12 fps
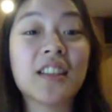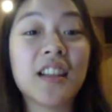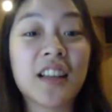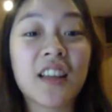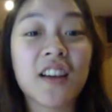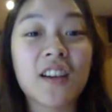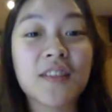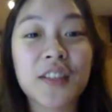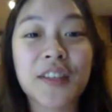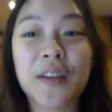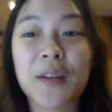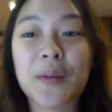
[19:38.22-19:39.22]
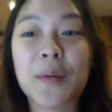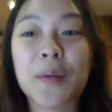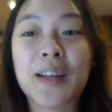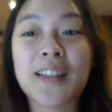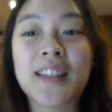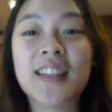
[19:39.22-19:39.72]
looking after you,
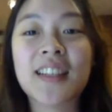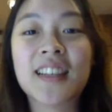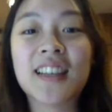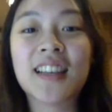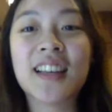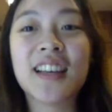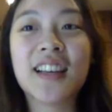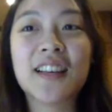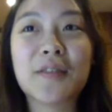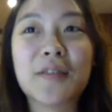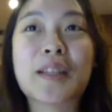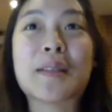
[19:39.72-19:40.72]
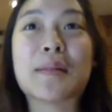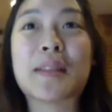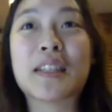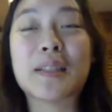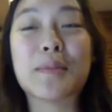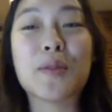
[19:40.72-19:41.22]
whereas Western
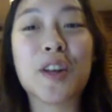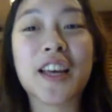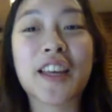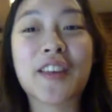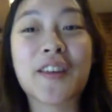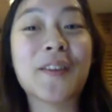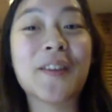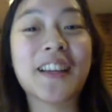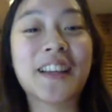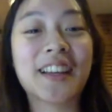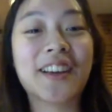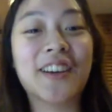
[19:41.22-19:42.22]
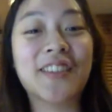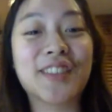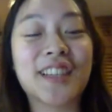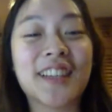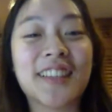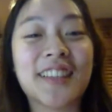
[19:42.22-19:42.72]
is more like you looking
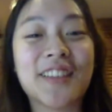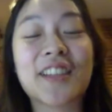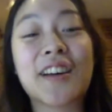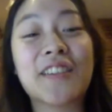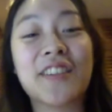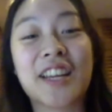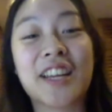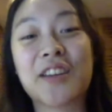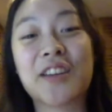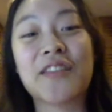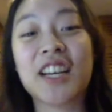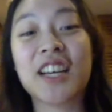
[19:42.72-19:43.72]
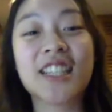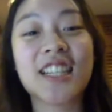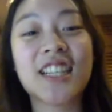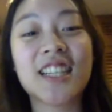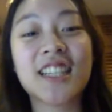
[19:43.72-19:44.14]
after yourself, like university.